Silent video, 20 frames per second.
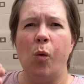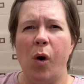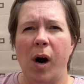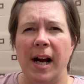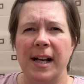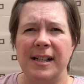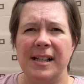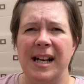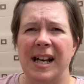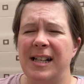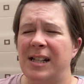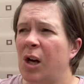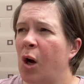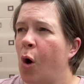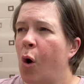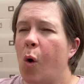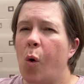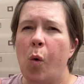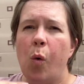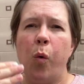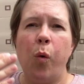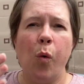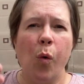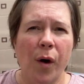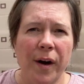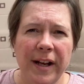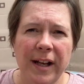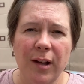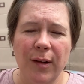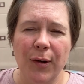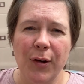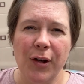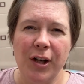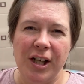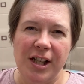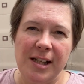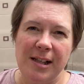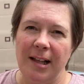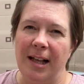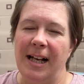what I did, what it
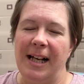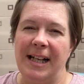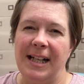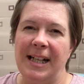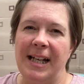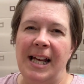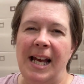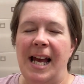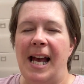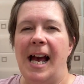looks like,